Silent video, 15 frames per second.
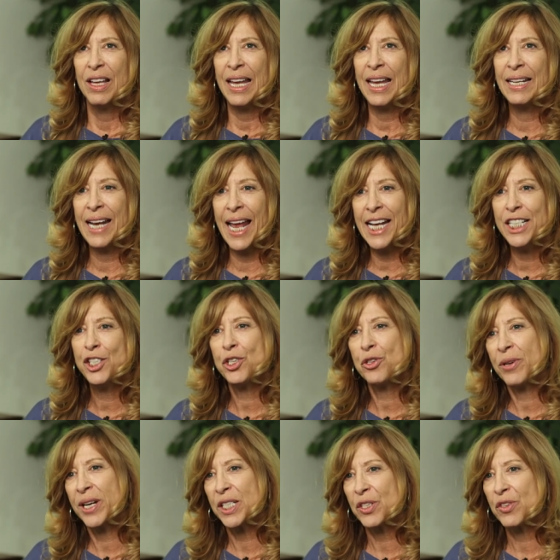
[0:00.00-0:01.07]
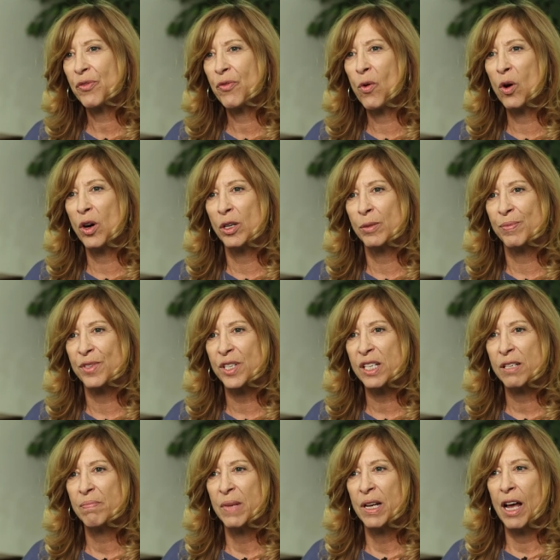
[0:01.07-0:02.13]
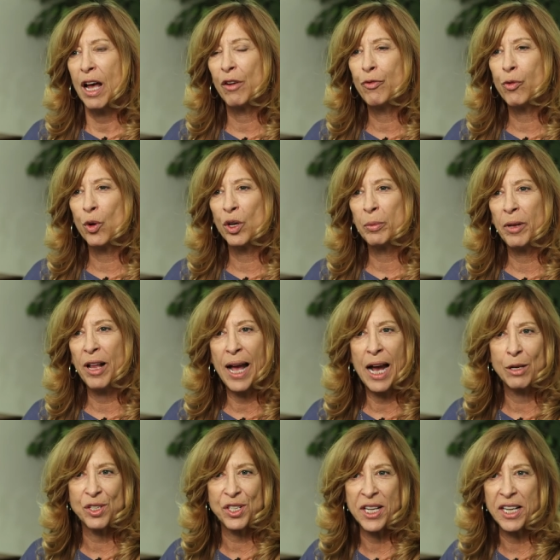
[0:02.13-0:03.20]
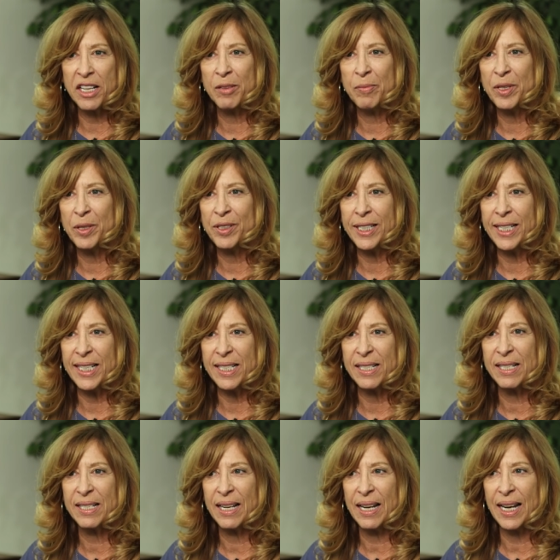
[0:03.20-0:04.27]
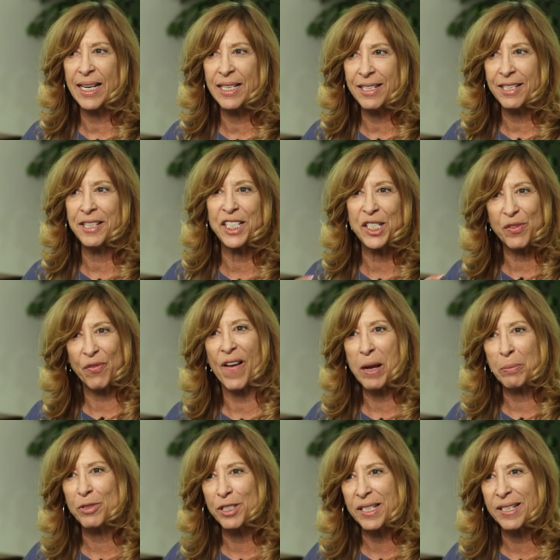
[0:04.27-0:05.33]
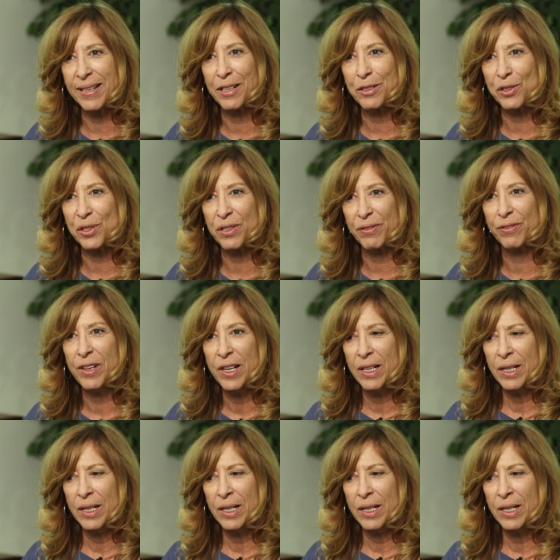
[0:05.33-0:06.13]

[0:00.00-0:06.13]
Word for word: Engage transforms affordable housing communities into these vibrant centers of